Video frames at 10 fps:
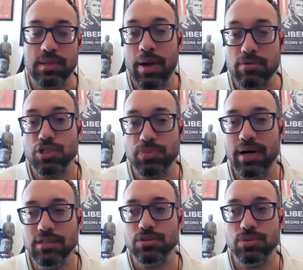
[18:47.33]
And my
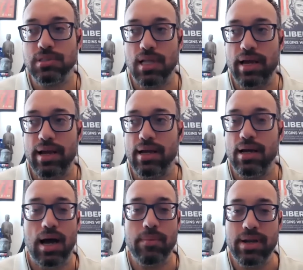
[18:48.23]
response was like,
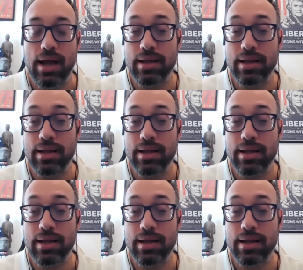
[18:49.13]
I mean,